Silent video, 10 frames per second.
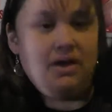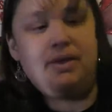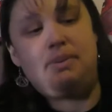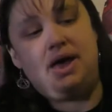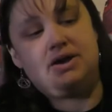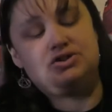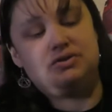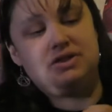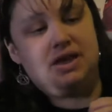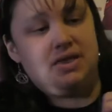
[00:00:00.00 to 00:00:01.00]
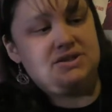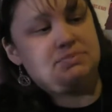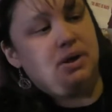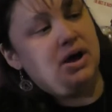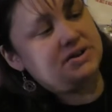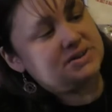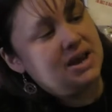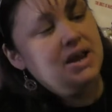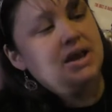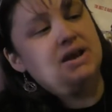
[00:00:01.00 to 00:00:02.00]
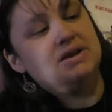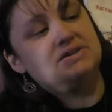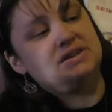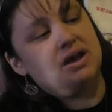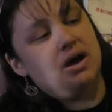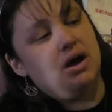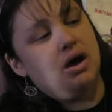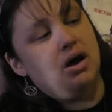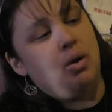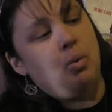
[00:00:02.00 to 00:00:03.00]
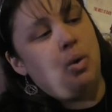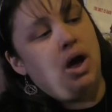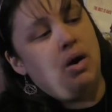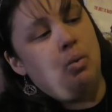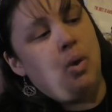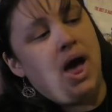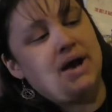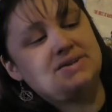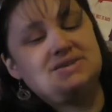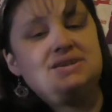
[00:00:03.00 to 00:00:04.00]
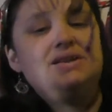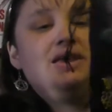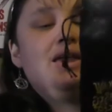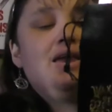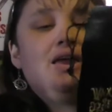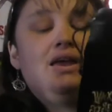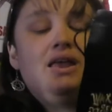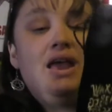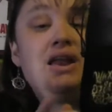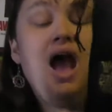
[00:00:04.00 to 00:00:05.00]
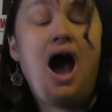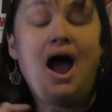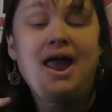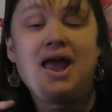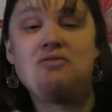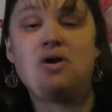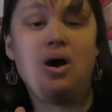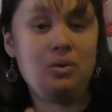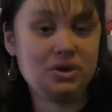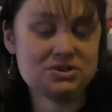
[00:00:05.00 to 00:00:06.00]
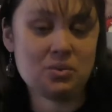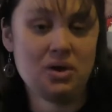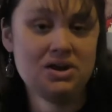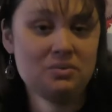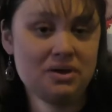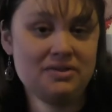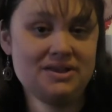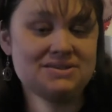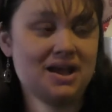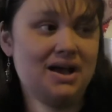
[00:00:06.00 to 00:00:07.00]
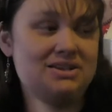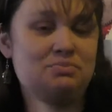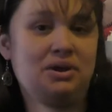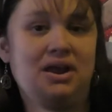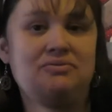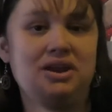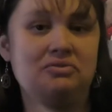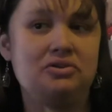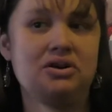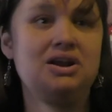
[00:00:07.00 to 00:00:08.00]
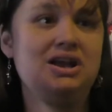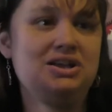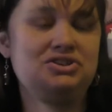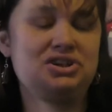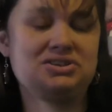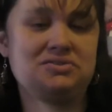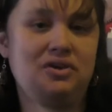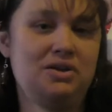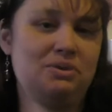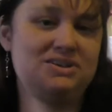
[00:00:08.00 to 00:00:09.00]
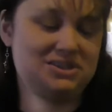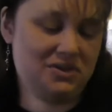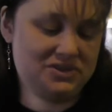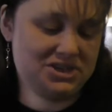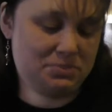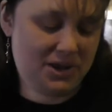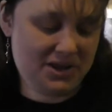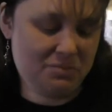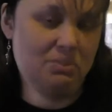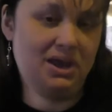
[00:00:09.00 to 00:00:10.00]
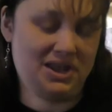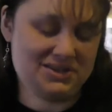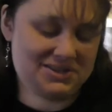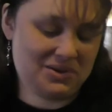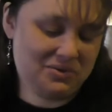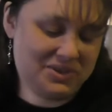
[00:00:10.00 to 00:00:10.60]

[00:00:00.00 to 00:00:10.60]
how they package everything in this box, is the wax sealing kit. And I have always wanted one of these guys, but I've never justified myself to spend the money. So